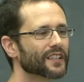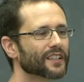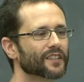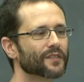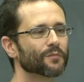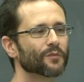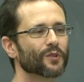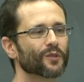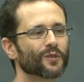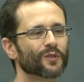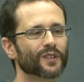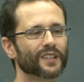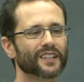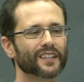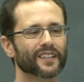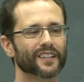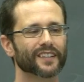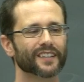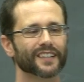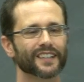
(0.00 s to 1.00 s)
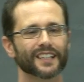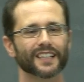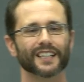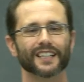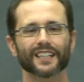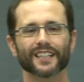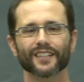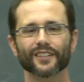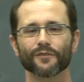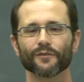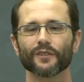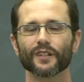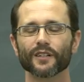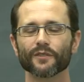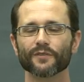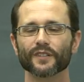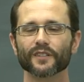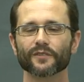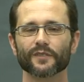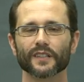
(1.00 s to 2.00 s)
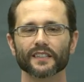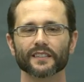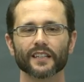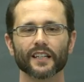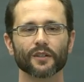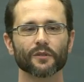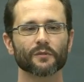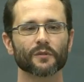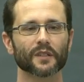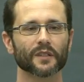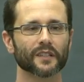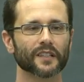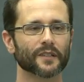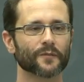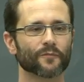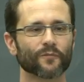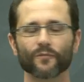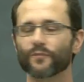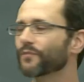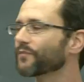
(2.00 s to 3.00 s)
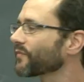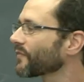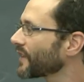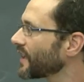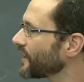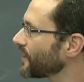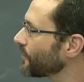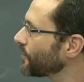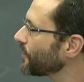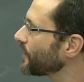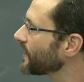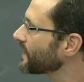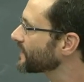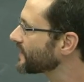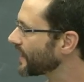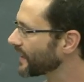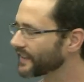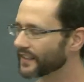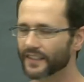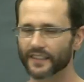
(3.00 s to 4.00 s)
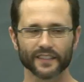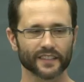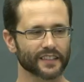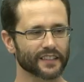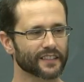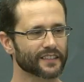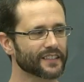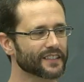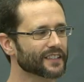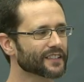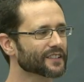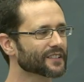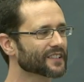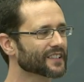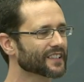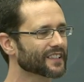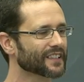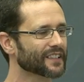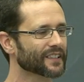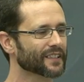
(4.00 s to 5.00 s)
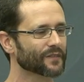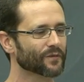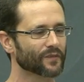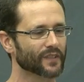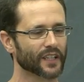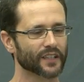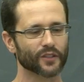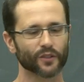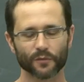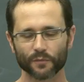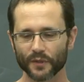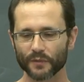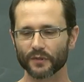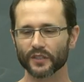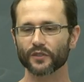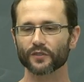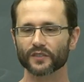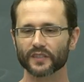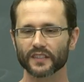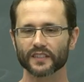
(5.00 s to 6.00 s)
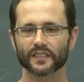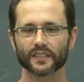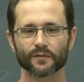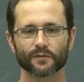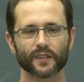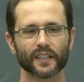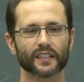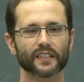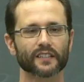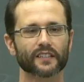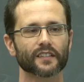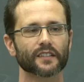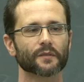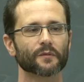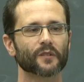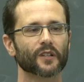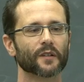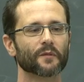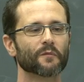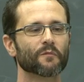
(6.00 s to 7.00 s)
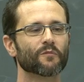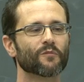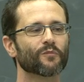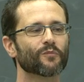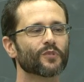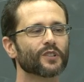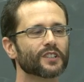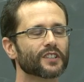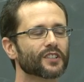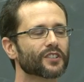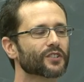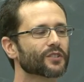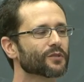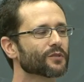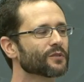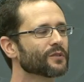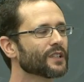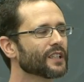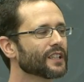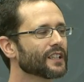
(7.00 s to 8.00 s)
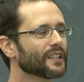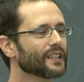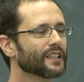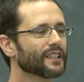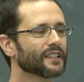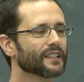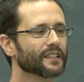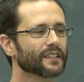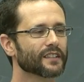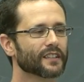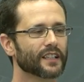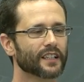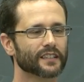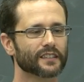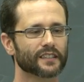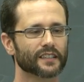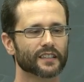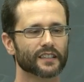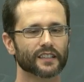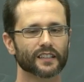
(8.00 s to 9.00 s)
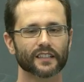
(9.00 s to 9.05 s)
that's more relevant right now. Um, I don't know exactly. This is uh, I know people use this in finance. I'm, I'm pretty sure that uh,